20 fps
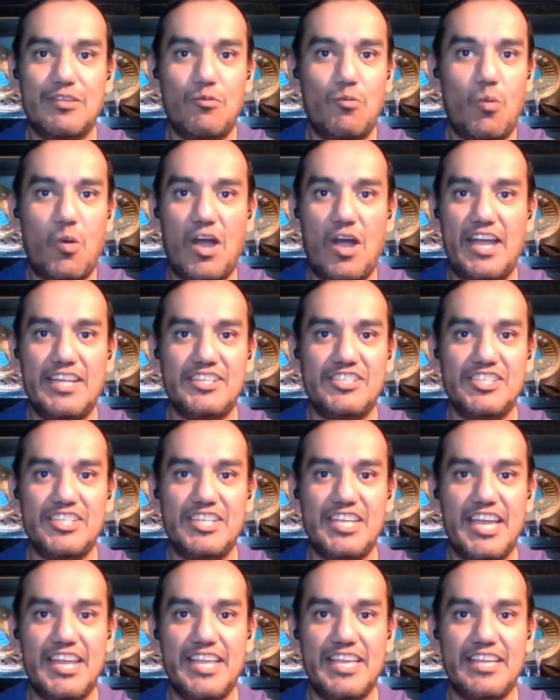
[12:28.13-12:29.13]
Why is she
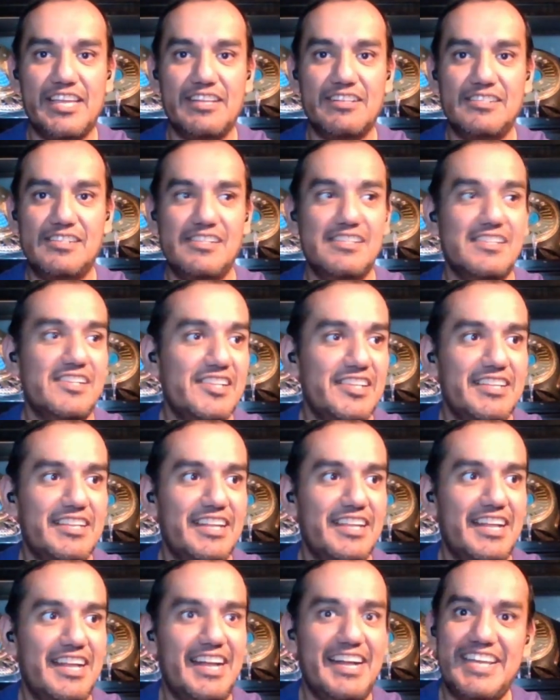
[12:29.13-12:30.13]
getting it?
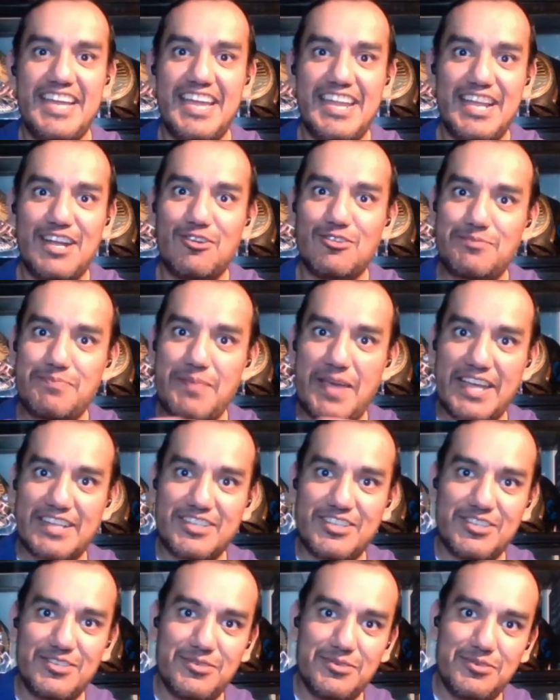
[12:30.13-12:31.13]
Again, it goes back
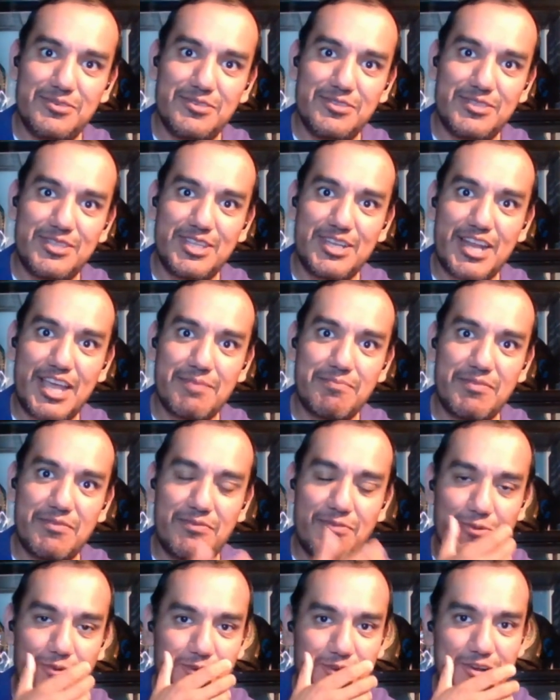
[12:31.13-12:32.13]
to the night
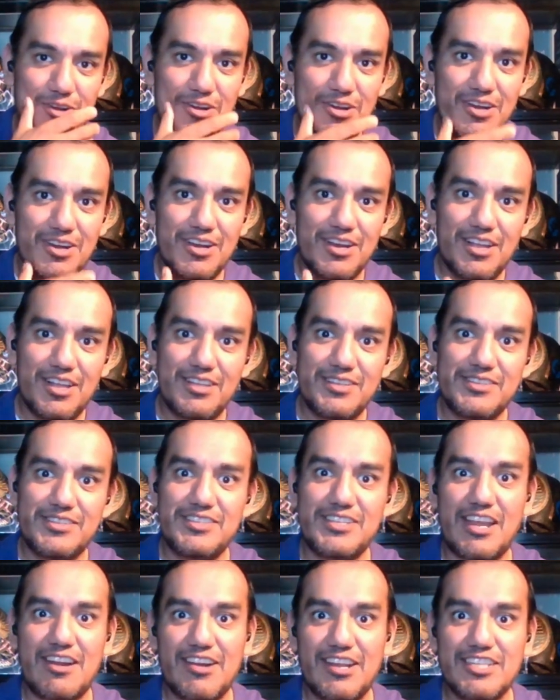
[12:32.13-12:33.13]
before
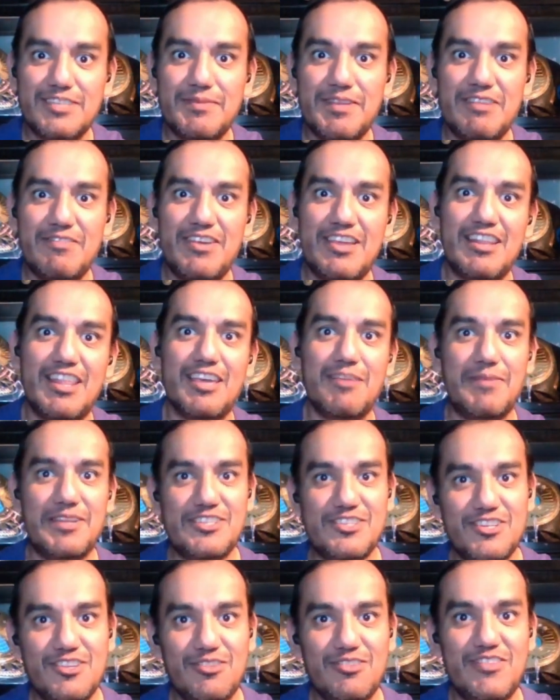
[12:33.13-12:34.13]
Saturday Night's Main Event, like I
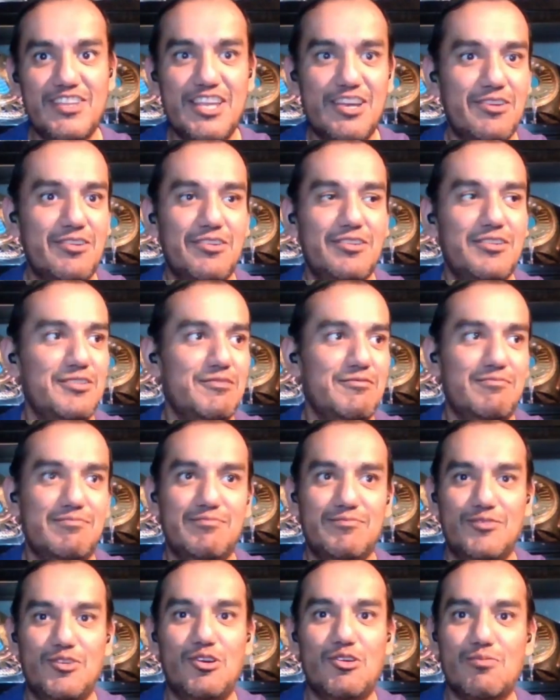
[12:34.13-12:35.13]
mentioned in the old video.
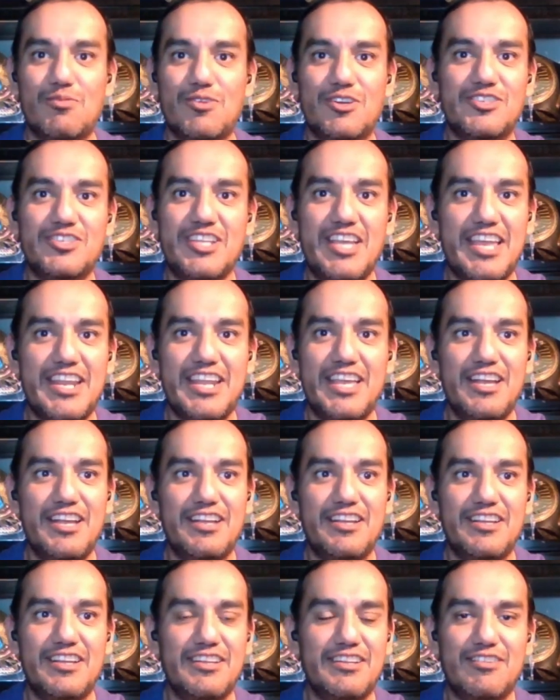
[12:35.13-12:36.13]
Goldberg's
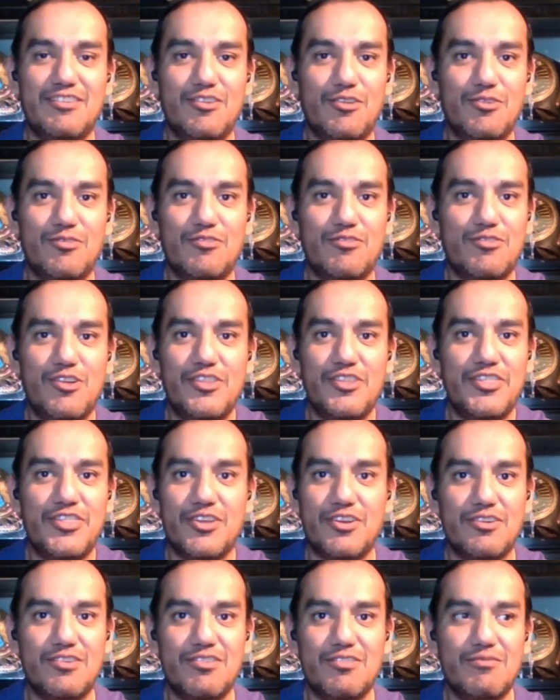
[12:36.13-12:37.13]
getting
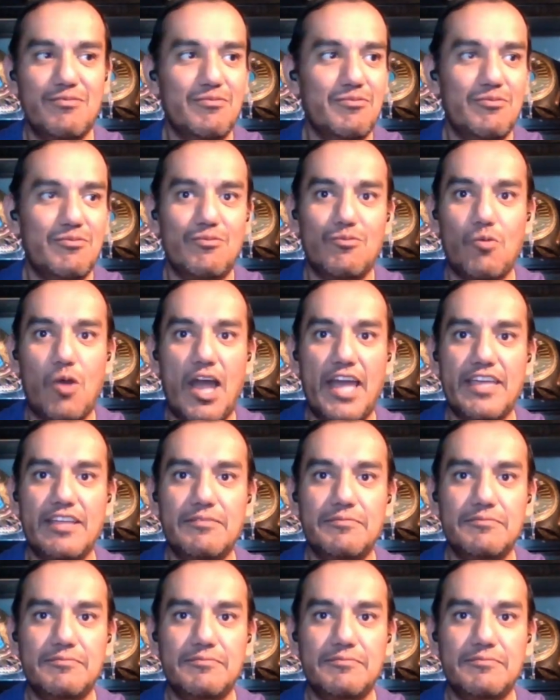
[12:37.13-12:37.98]
Gunther. Why?